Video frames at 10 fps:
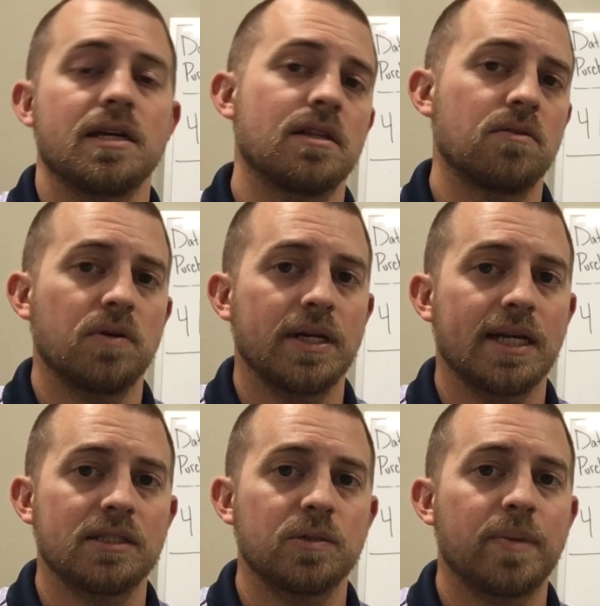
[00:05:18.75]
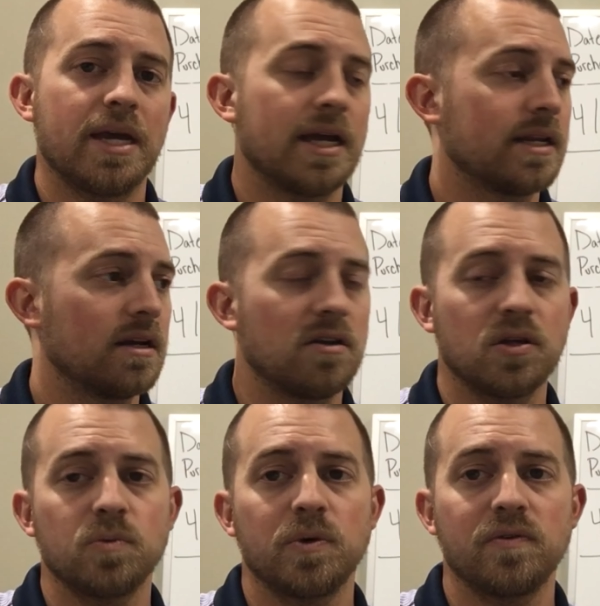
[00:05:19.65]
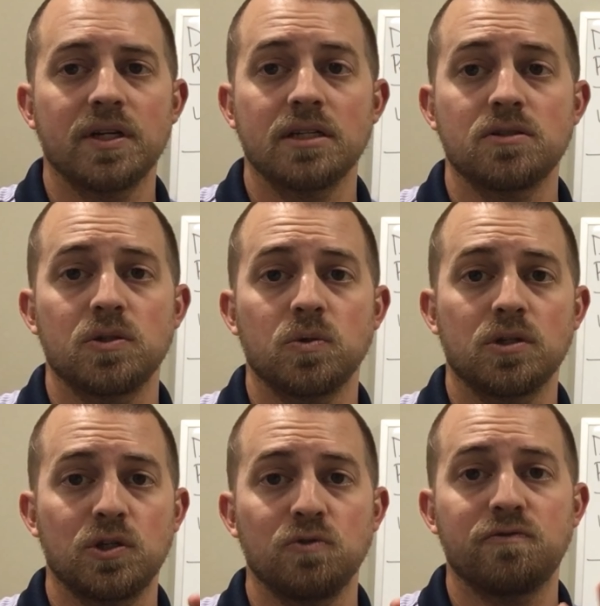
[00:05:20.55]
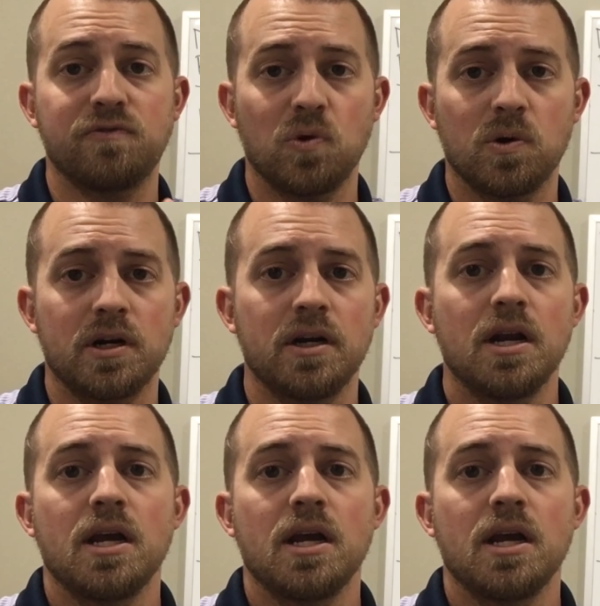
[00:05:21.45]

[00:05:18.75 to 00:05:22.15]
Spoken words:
They're really not too bad, although moving into Q4,